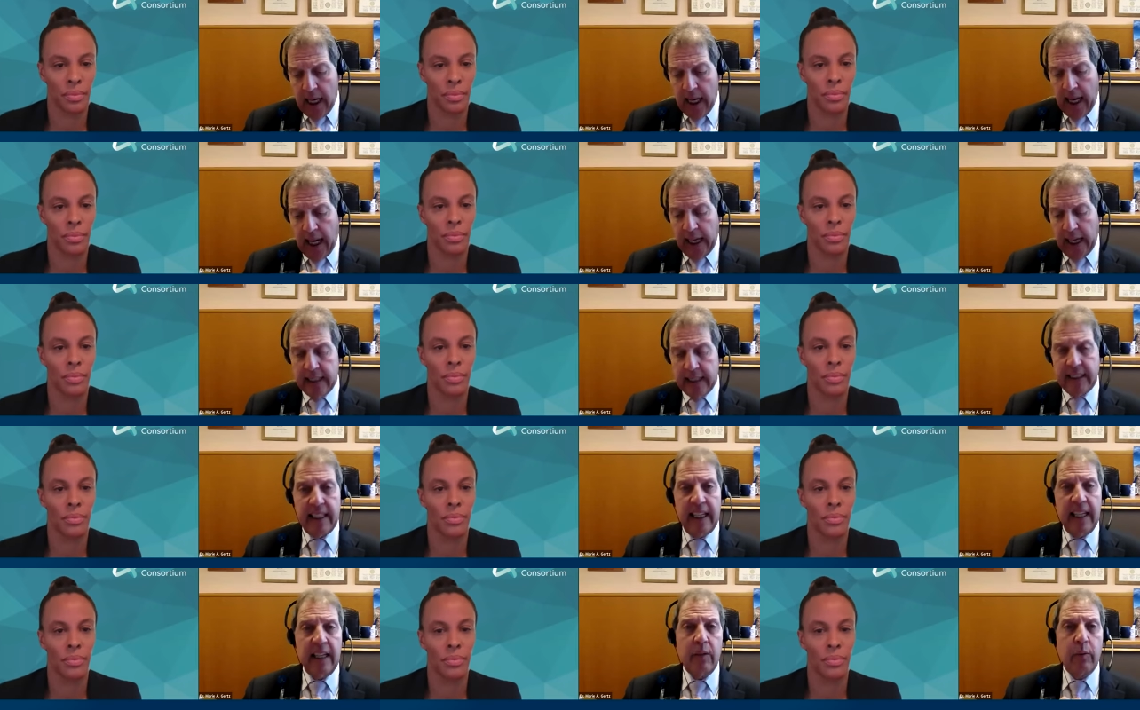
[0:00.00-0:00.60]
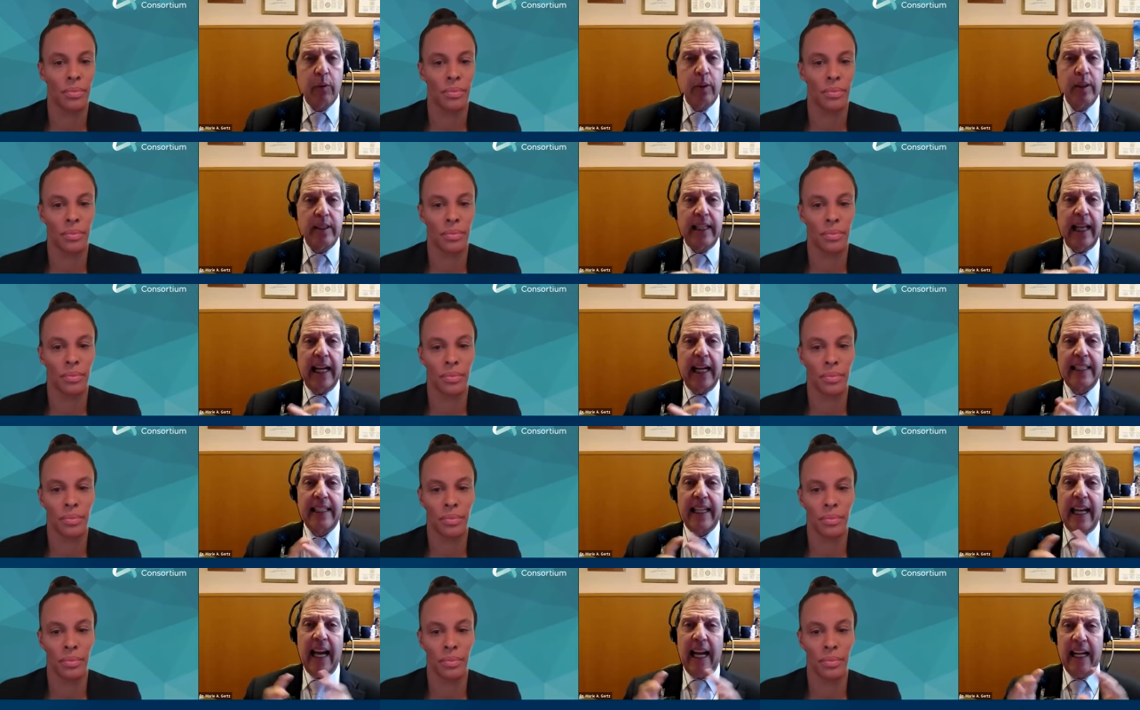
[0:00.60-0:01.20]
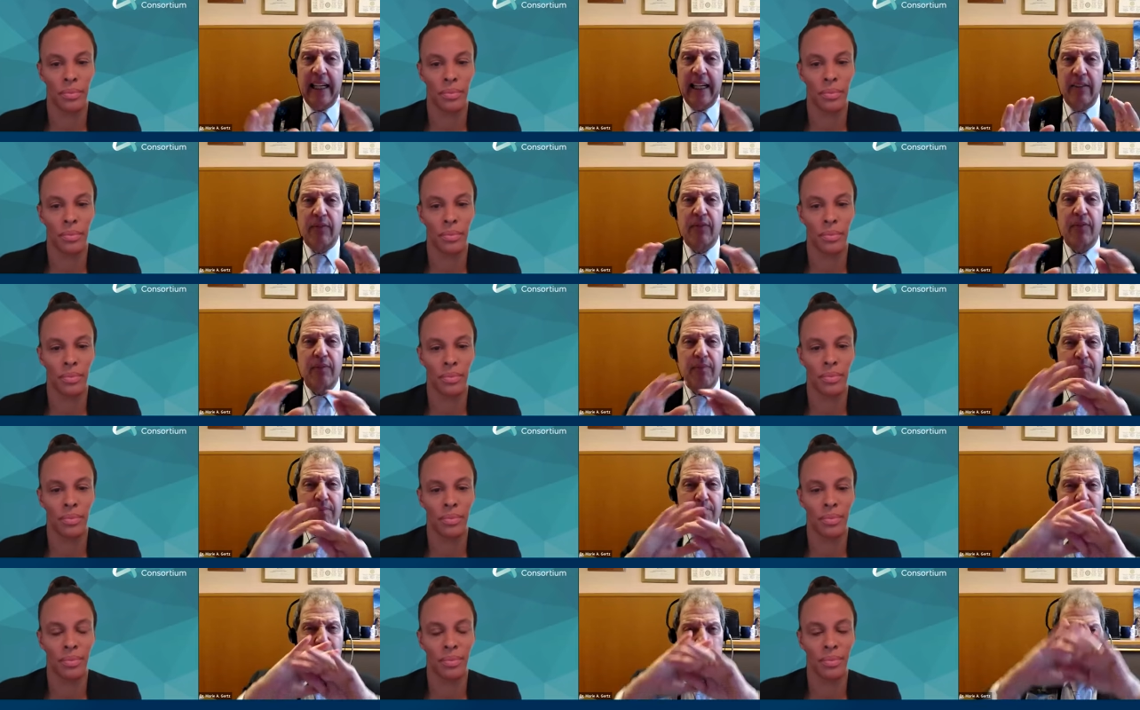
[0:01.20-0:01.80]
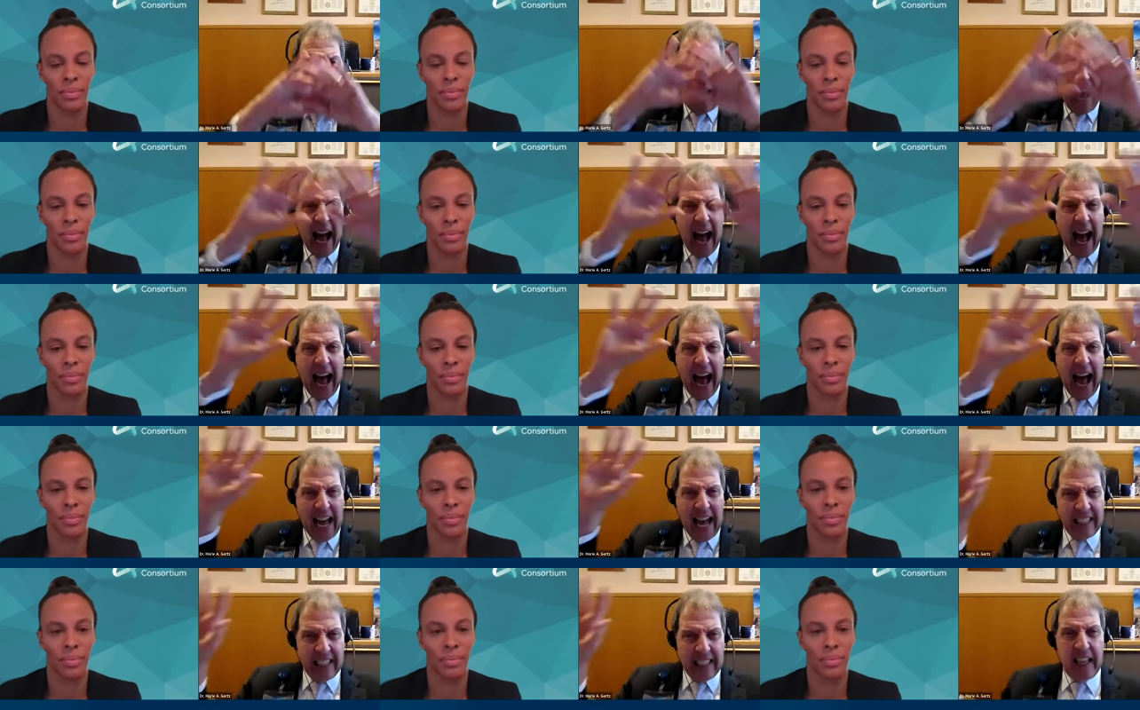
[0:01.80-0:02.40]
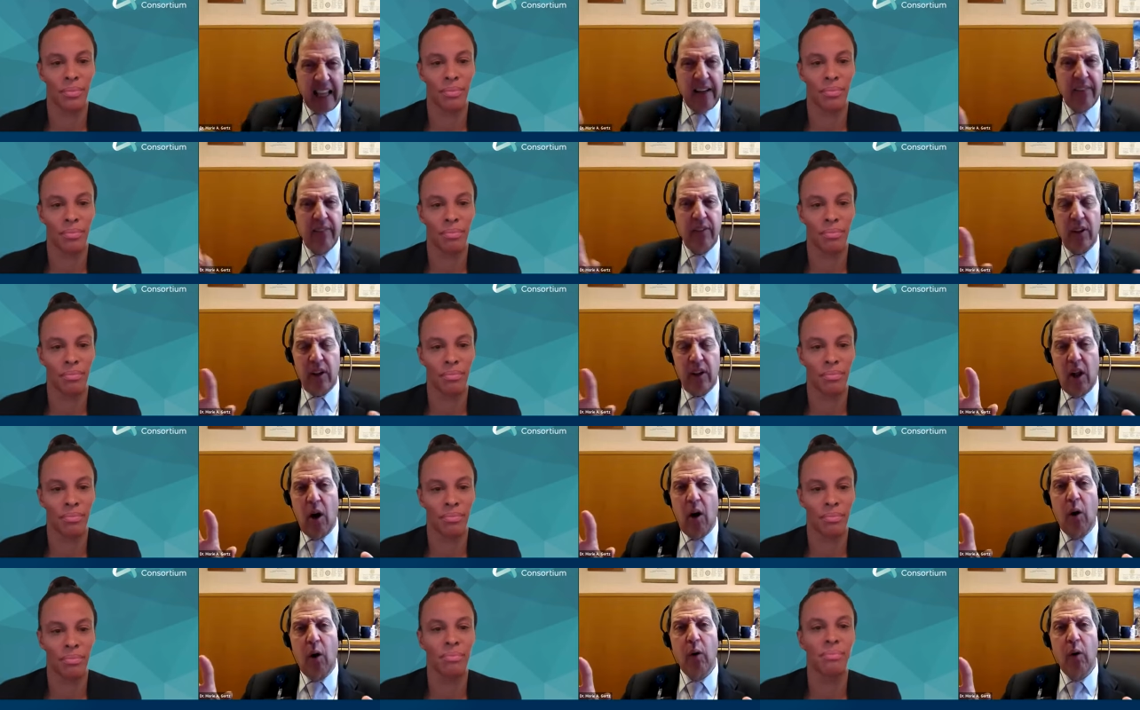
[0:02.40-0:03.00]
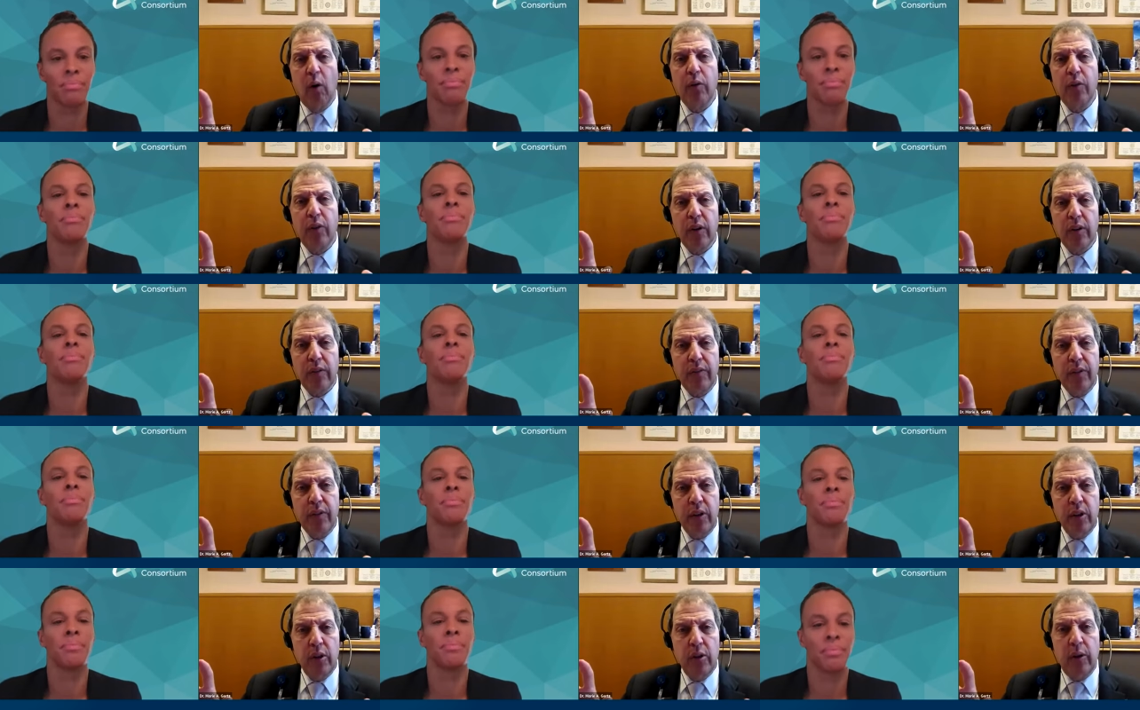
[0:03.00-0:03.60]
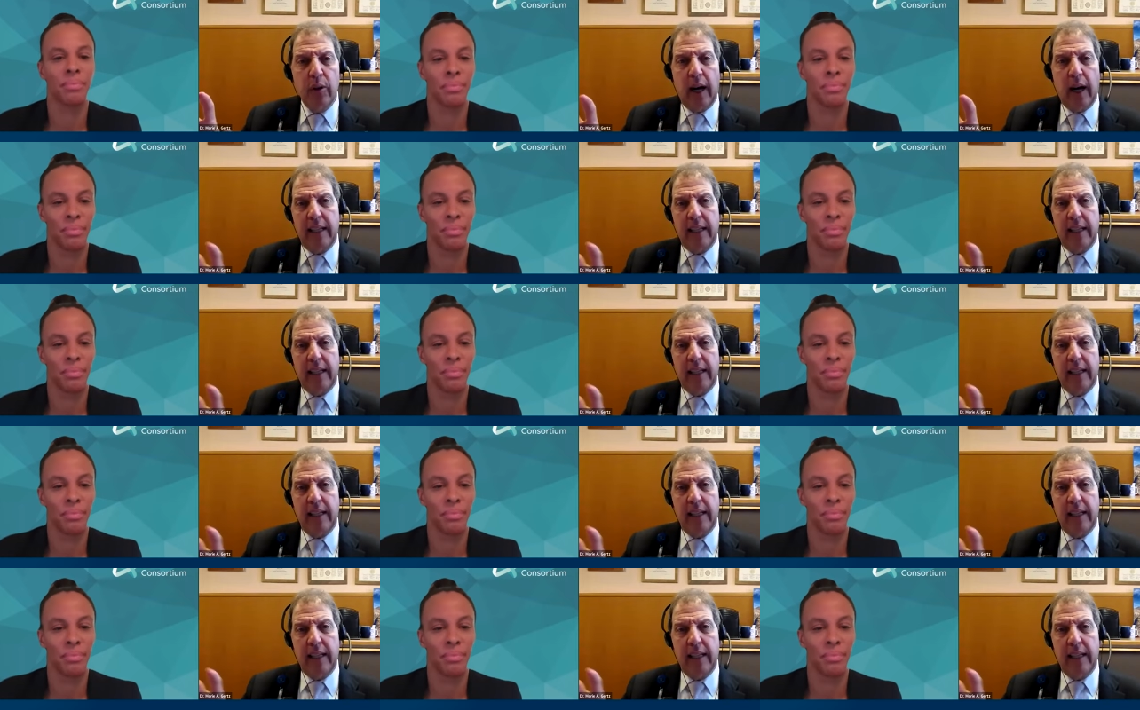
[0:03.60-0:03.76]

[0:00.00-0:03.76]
Speaker 1: I think with that kind of high level overview,